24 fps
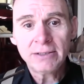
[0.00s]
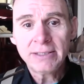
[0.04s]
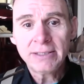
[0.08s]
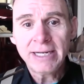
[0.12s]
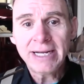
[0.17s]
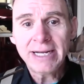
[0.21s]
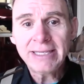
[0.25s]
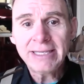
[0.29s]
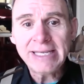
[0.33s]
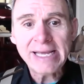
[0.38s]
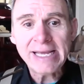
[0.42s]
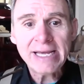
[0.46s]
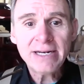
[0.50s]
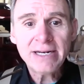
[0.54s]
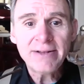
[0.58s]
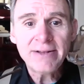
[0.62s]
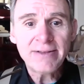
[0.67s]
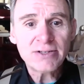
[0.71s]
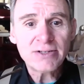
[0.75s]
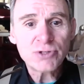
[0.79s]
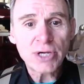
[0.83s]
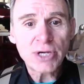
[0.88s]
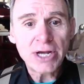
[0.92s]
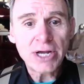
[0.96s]
at the end of
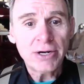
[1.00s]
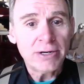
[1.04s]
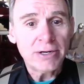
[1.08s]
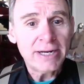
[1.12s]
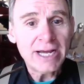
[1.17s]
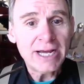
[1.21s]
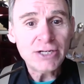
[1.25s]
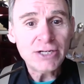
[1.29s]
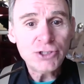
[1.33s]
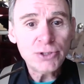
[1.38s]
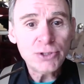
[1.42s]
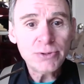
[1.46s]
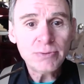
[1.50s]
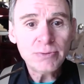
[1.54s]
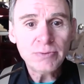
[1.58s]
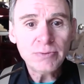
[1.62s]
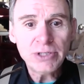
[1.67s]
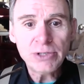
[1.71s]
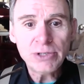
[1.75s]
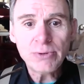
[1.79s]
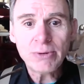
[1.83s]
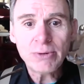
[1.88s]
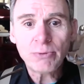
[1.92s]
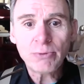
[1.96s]
those 100 days, you
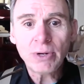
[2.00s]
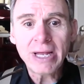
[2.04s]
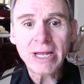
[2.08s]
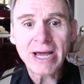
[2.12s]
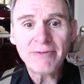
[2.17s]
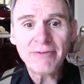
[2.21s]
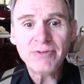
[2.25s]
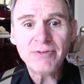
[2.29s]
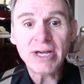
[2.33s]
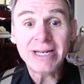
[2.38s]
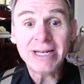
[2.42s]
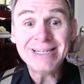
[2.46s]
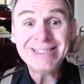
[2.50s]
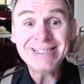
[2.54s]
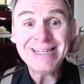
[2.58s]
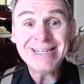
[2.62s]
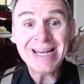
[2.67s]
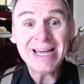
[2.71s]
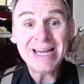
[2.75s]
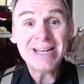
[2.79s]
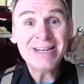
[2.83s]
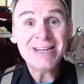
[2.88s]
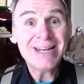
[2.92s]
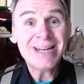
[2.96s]
will have done
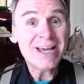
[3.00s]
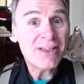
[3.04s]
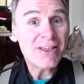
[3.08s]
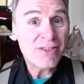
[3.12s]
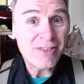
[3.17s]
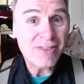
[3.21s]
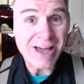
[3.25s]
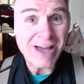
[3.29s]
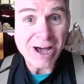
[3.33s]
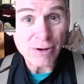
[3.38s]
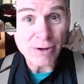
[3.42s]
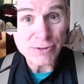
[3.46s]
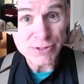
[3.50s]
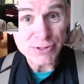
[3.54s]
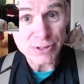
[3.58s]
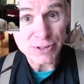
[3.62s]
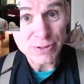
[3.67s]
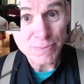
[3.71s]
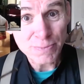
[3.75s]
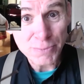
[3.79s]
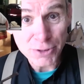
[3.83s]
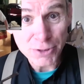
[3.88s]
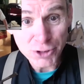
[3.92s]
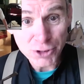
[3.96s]

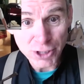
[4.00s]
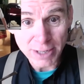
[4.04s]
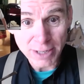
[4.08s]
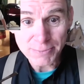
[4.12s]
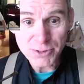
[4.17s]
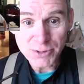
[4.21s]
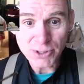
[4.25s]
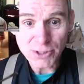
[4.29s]
10,000 push-ups.